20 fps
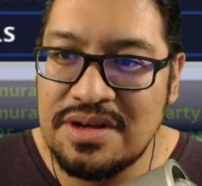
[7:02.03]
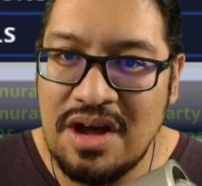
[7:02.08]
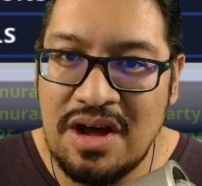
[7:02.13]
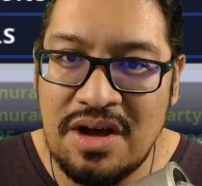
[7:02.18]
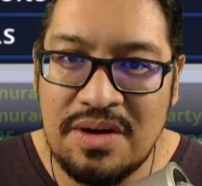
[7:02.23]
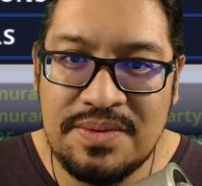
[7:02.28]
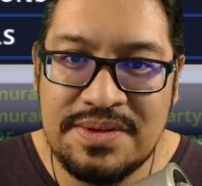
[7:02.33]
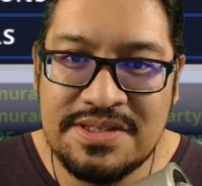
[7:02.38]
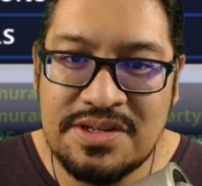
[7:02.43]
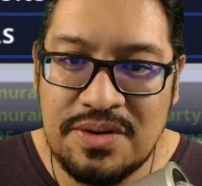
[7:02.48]

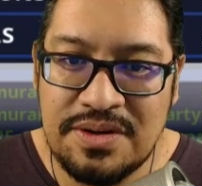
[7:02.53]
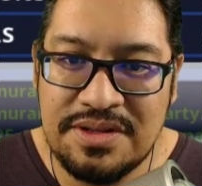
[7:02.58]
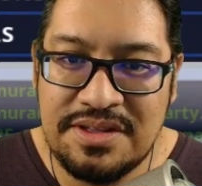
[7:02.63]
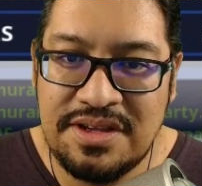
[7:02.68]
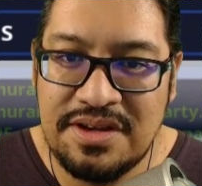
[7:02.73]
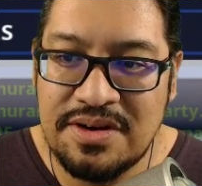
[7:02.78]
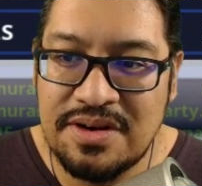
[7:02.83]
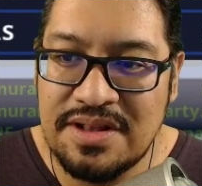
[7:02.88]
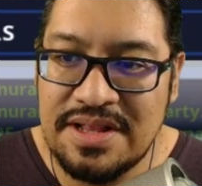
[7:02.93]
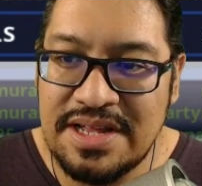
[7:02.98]
Always go into
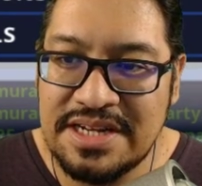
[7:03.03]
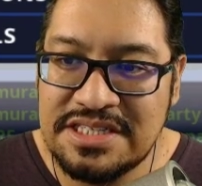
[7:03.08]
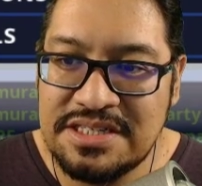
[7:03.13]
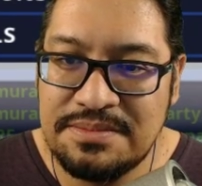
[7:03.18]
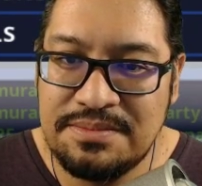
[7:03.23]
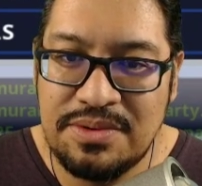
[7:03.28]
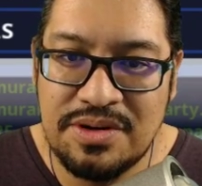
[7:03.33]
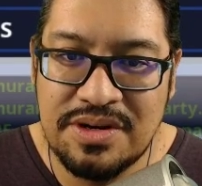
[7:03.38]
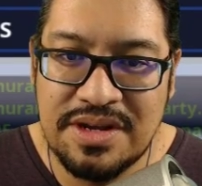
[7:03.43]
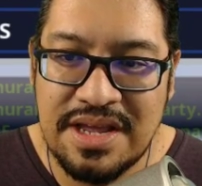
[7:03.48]
your collection
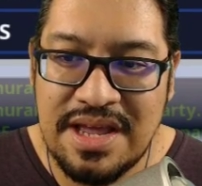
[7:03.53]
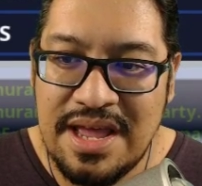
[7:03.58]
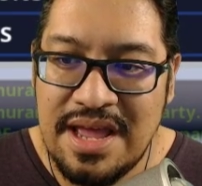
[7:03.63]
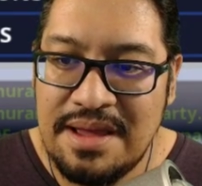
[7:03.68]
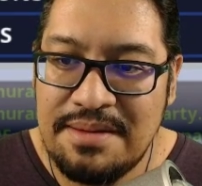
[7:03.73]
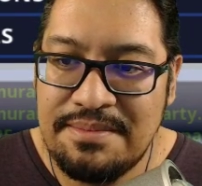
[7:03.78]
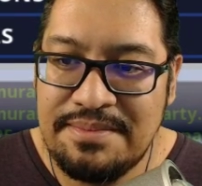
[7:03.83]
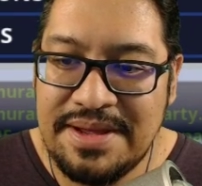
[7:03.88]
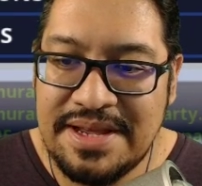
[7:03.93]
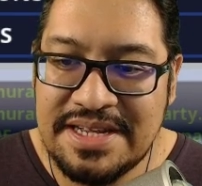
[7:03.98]
book
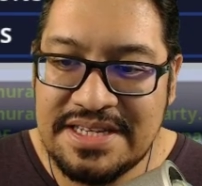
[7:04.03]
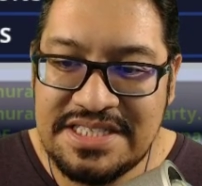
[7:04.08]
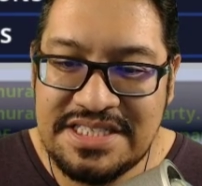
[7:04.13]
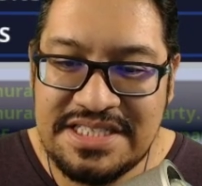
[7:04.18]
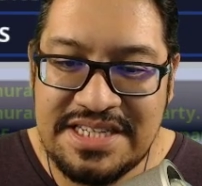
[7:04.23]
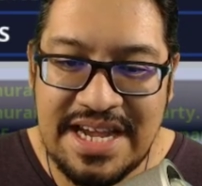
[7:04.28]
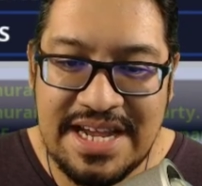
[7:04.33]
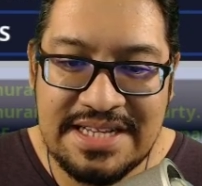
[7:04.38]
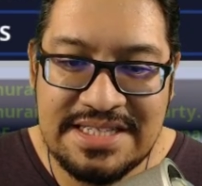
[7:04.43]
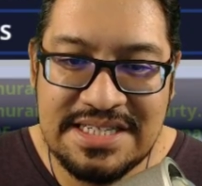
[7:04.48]
because
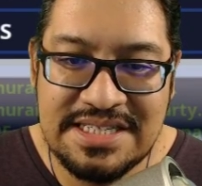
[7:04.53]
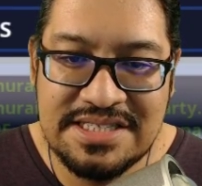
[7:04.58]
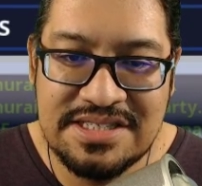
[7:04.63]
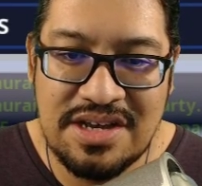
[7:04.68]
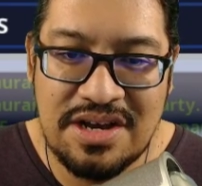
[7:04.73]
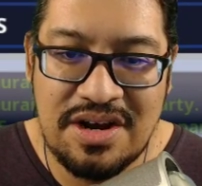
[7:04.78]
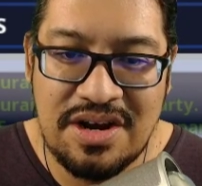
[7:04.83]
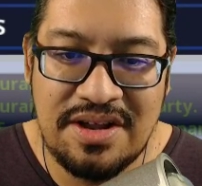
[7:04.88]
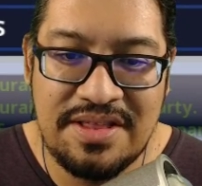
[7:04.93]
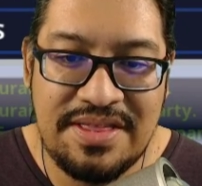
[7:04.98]
chances
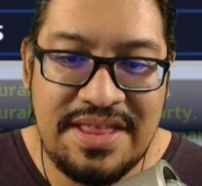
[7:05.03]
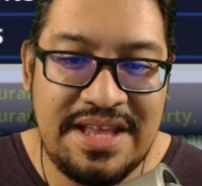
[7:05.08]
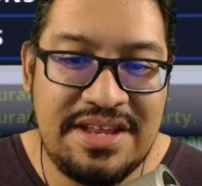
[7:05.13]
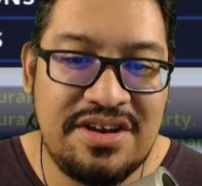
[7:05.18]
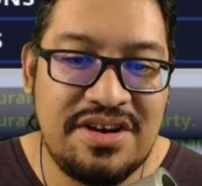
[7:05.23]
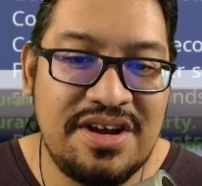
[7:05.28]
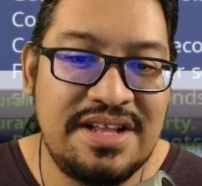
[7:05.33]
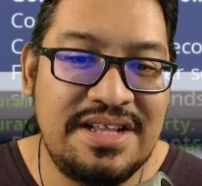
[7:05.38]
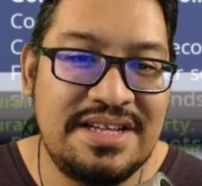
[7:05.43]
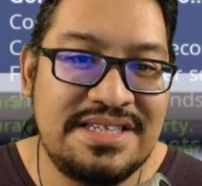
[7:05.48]
are that
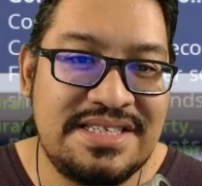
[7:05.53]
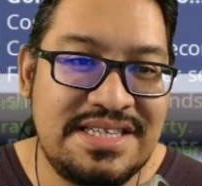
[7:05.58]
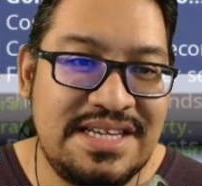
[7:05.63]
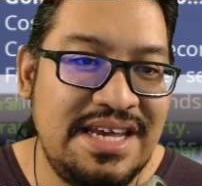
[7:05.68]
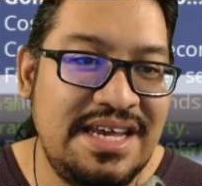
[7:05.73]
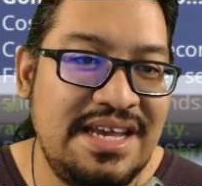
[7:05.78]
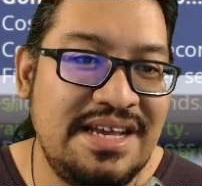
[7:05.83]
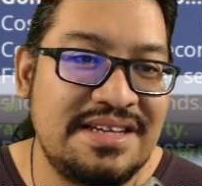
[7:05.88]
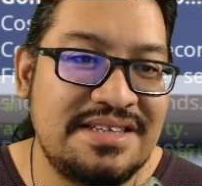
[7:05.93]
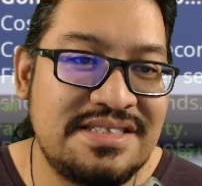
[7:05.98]
you're going to
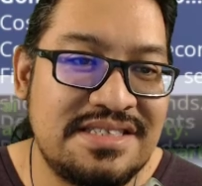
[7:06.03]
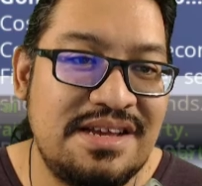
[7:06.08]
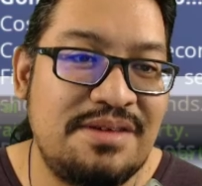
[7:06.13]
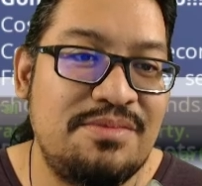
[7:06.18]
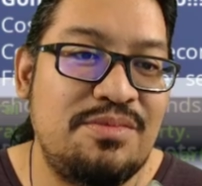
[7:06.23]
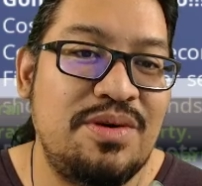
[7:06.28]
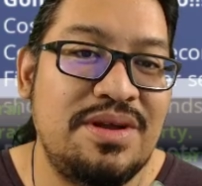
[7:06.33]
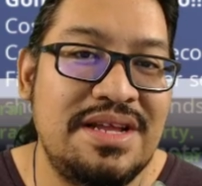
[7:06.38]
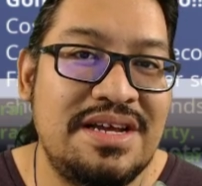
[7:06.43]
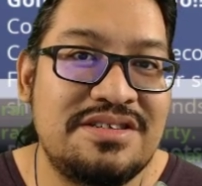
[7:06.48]
see
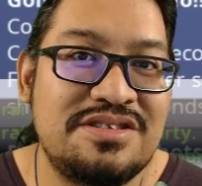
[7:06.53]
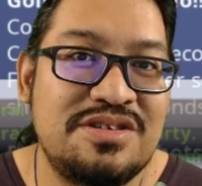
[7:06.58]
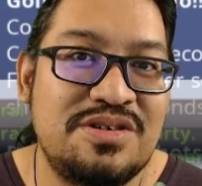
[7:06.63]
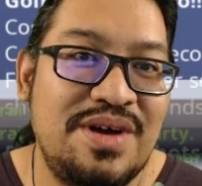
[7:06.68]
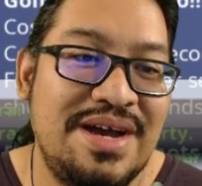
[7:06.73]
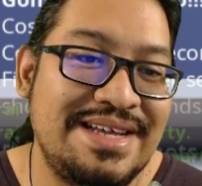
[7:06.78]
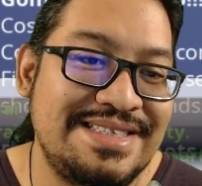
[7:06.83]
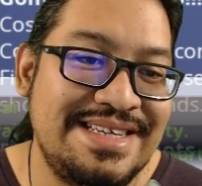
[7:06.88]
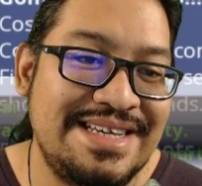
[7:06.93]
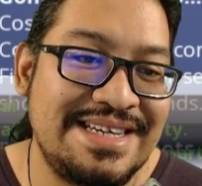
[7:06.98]
someone else who
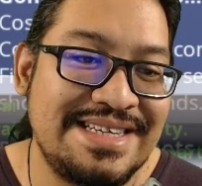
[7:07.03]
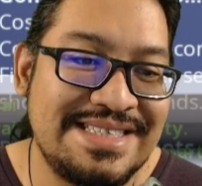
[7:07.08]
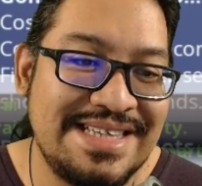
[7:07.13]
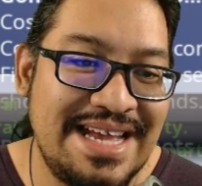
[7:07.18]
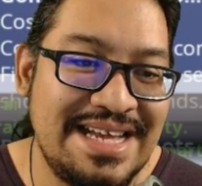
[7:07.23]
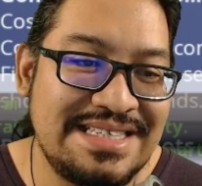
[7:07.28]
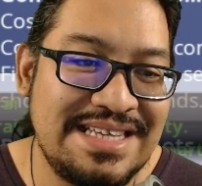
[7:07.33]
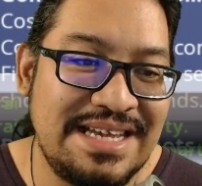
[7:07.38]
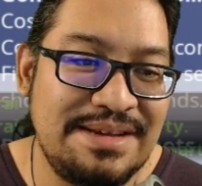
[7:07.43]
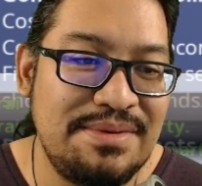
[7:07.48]
has the
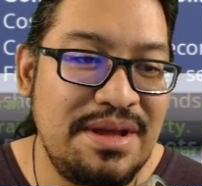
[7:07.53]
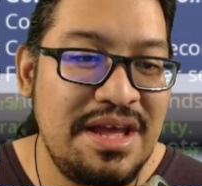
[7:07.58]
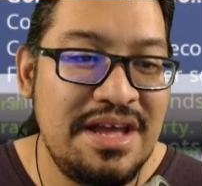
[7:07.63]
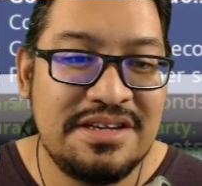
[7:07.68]
exact same.